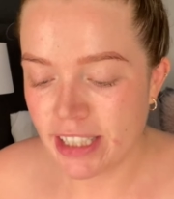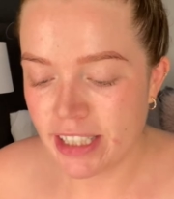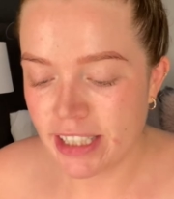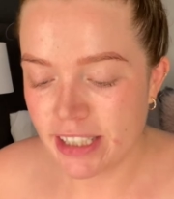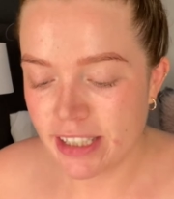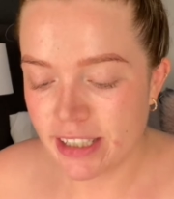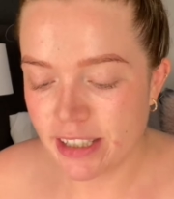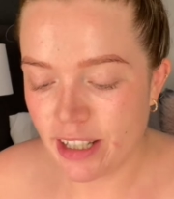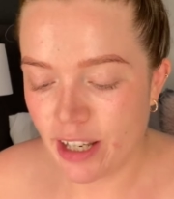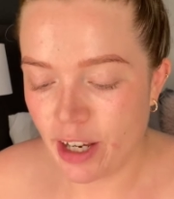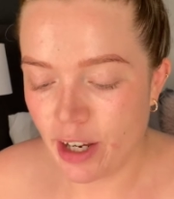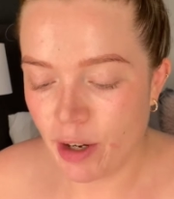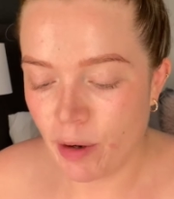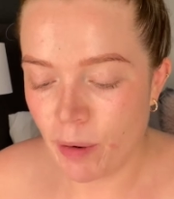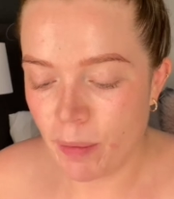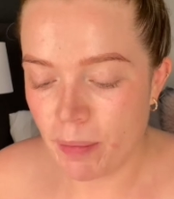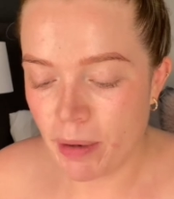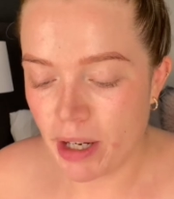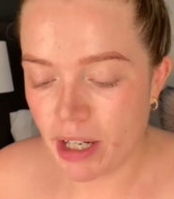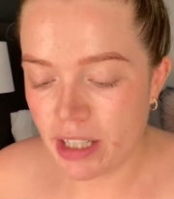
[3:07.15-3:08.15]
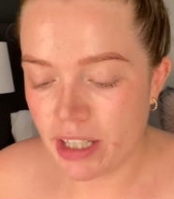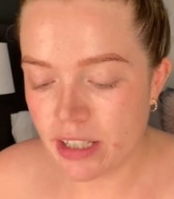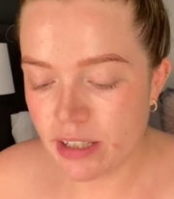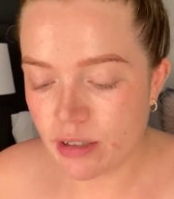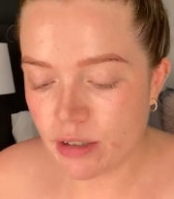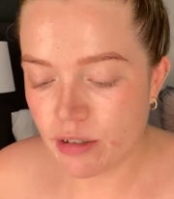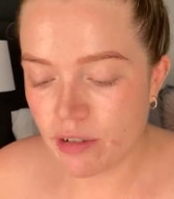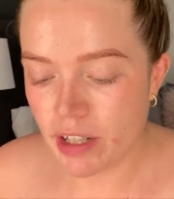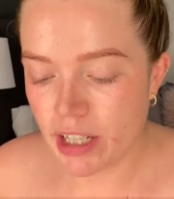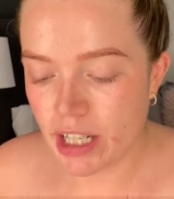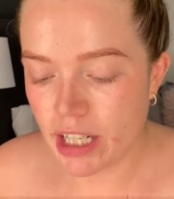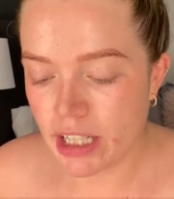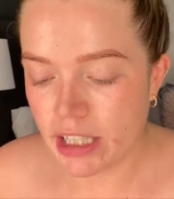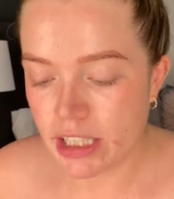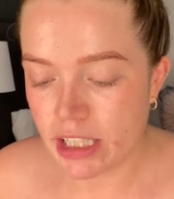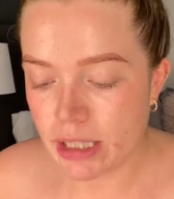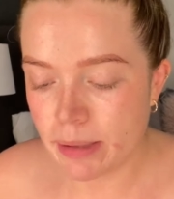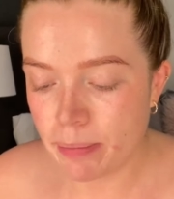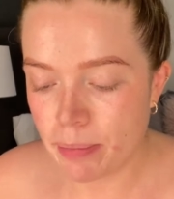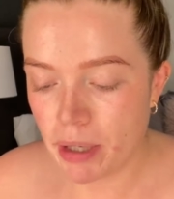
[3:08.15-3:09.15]
So mine is already
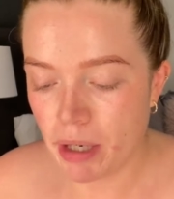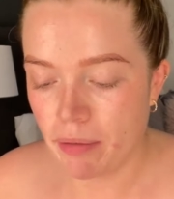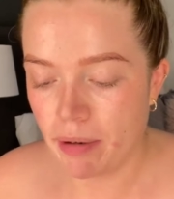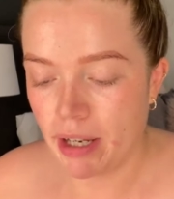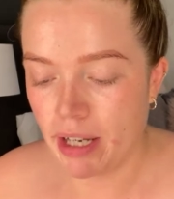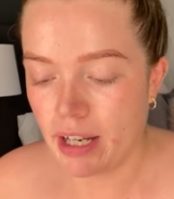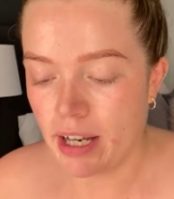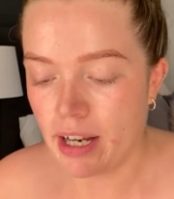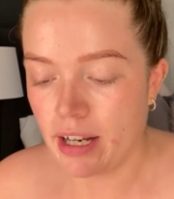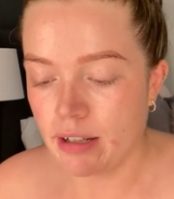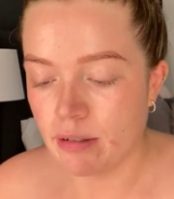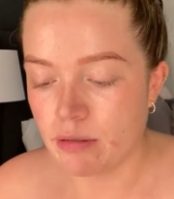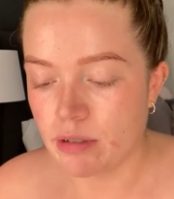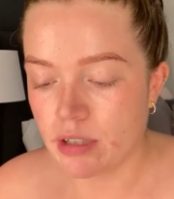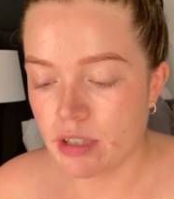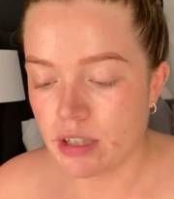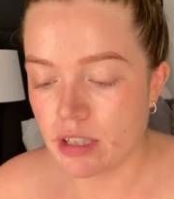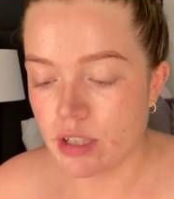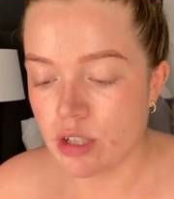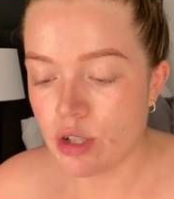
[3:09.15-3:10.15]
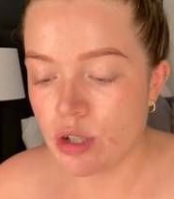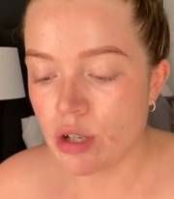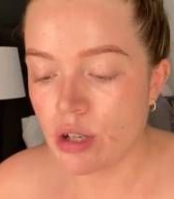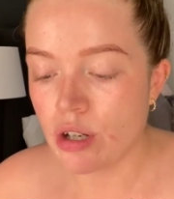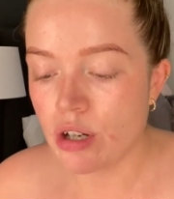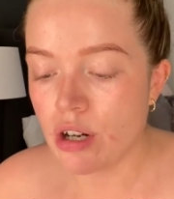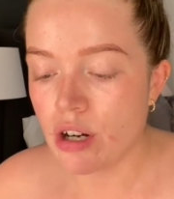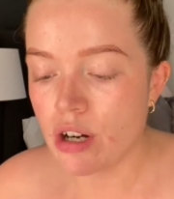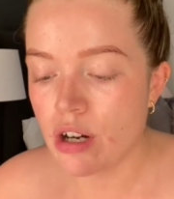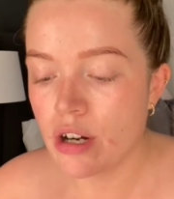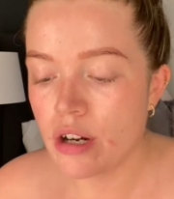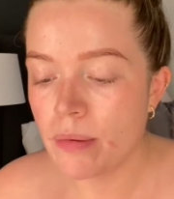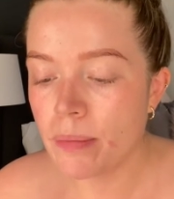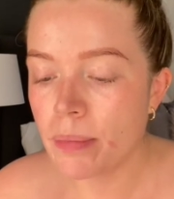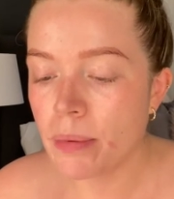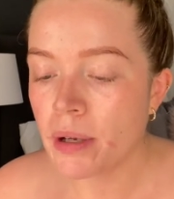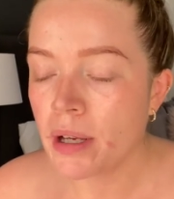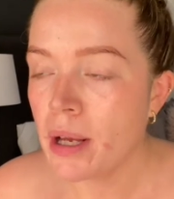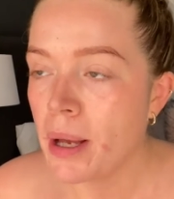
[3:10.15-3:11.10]
spewing out the top.